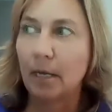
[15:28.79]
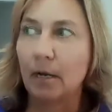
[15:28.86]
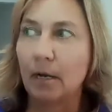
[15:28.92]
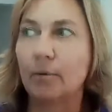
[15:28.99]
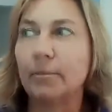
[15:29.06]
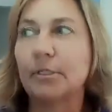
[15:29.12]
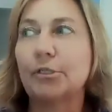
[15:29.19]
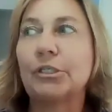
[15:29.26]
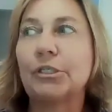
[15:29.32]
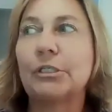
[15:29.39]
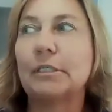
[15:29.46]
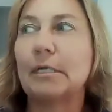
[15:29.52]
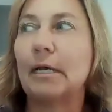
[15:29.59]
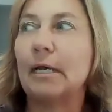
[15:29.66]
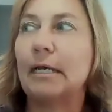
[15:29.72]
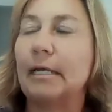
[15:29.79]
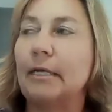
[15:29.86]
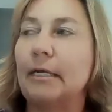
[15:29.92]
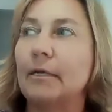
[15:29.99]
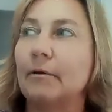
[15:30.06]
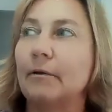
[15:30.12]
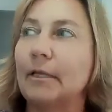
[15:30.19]
almost,
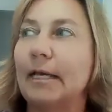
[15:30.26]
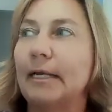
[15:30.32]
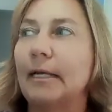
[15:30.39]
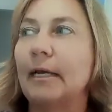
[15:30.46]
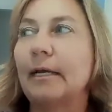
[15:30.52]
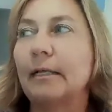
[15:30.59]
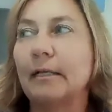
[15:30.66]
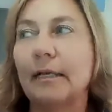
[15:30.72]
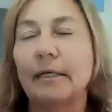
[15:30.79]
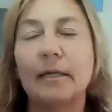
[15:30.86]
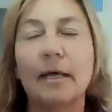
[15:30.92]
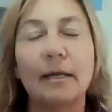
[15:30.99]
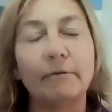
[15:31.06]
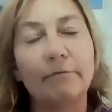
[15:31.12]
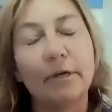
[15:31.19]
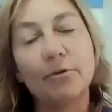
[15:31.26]
like a lot of